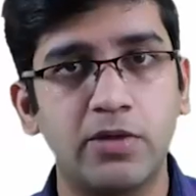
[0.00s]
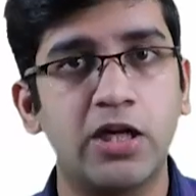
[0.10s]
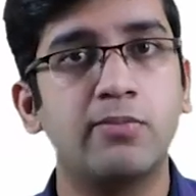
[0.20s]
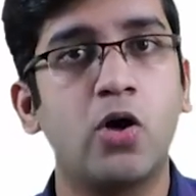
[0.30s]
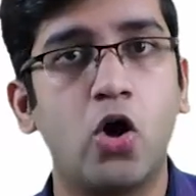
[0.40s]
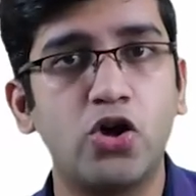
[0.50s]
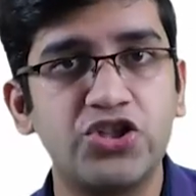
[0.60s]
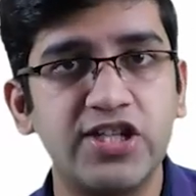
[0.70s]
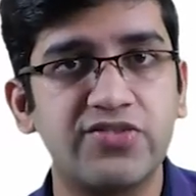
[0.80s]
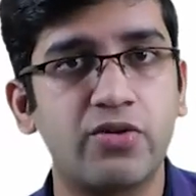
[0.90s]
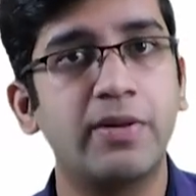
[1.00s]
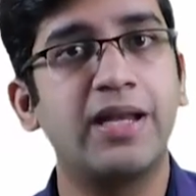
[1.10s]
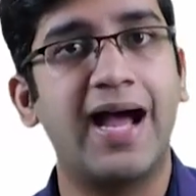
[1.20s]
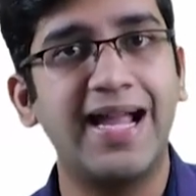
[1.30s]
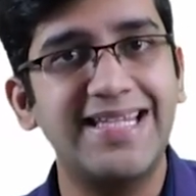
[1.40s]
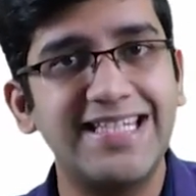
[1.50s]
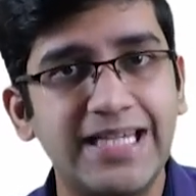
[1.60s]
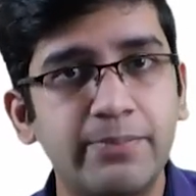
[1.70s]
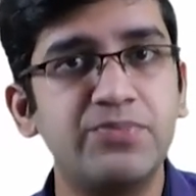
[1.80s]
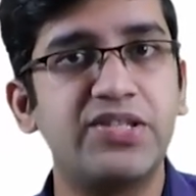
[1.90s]
myeloma originates from an
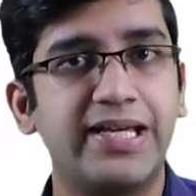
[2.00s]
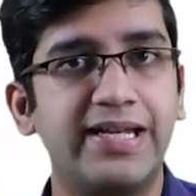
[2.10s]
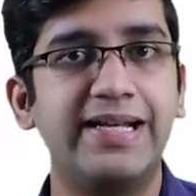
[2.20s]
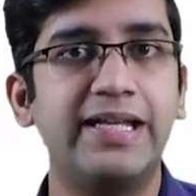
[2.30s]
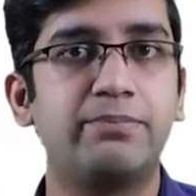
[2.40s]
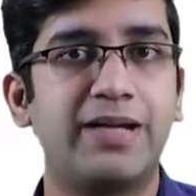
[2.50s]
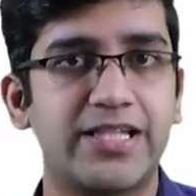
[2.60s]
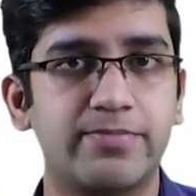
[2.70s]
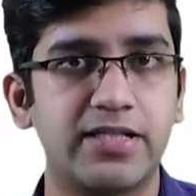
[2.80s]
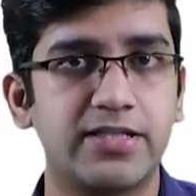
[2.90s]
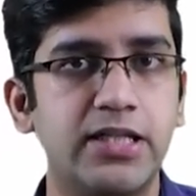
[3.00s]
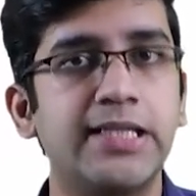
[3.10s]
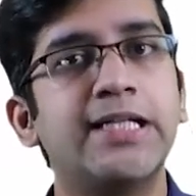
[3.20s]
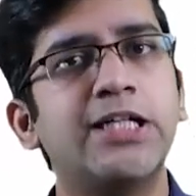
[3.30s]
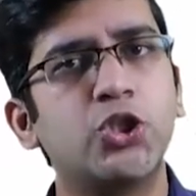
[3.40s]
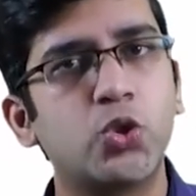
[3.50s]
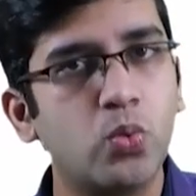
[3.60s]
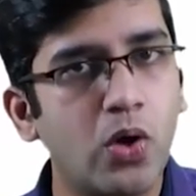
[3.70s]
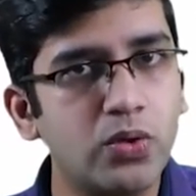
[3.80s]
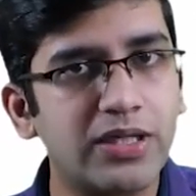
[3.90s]
IgM secreting plasma cell,
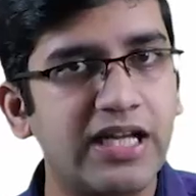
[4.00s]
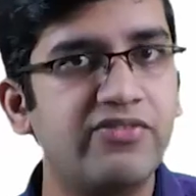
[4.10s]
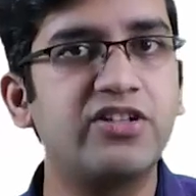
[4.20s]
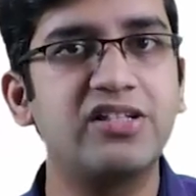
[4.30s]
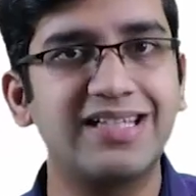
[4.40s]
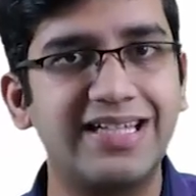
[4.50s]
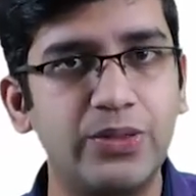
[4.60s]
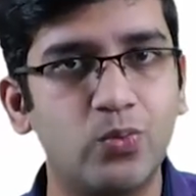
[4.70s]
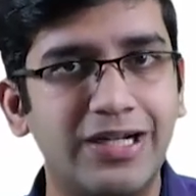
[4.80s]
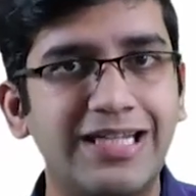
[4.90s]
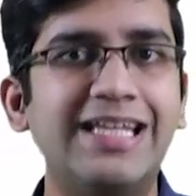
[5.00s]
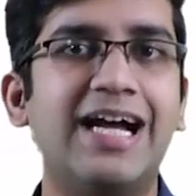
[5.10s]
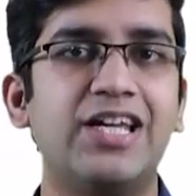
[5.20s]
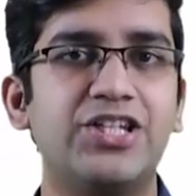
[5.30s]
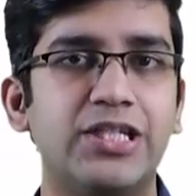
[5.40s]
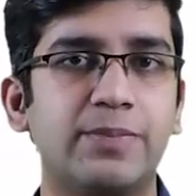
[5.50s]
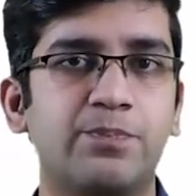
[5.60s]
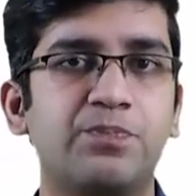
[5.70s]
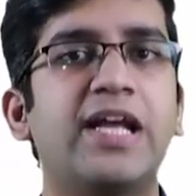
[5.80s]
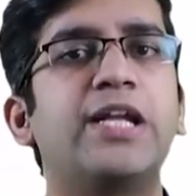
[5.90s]
throughout life it will secrete only IgM.
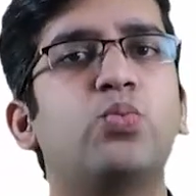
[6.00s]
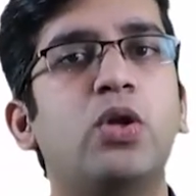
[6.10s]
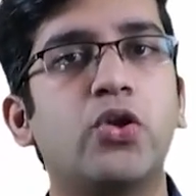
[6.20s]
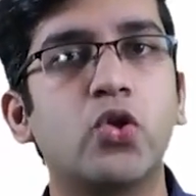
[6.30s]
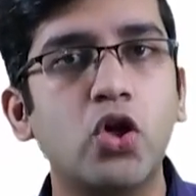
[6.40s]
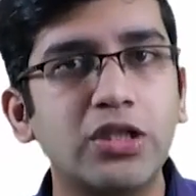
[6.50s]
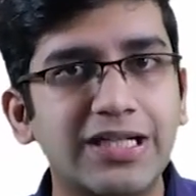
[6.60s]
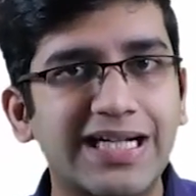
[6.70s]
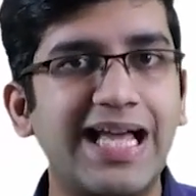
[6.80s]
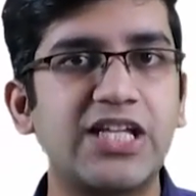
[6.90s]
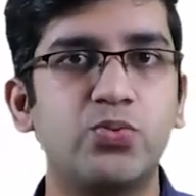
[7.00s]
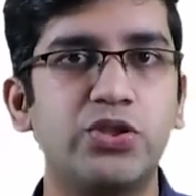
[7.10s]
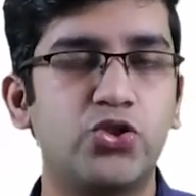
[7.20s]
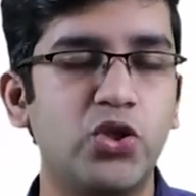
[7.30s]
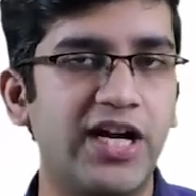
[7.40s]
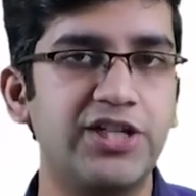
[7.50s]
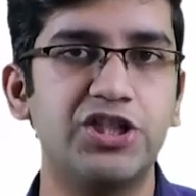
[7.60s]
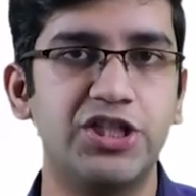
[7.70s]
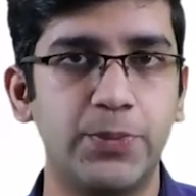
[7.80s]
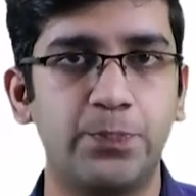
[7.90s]
It will not class switch to
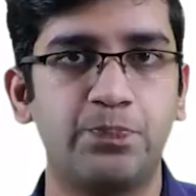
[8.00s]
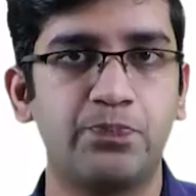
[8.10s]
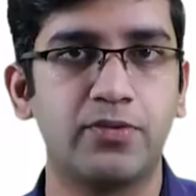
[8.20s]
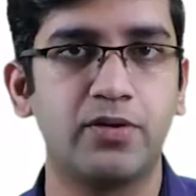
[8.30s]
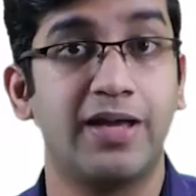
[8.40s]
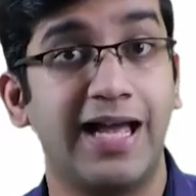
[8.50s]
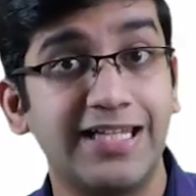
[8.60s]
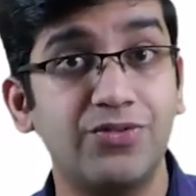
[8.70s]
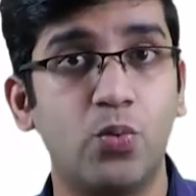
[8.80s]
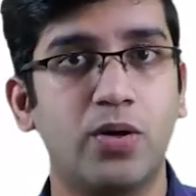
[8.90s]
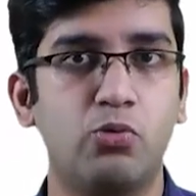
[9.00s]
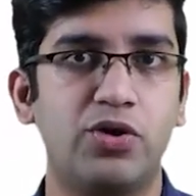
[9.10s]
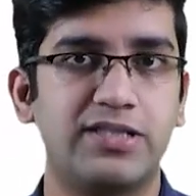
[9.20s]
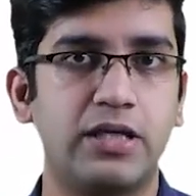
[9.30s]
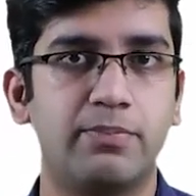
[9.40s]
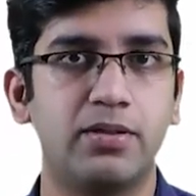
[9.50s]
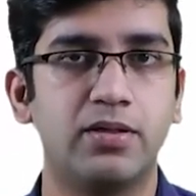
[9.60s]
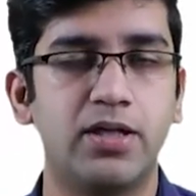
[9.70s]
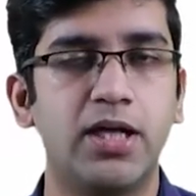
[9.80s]
IgG. I'll give you one more example.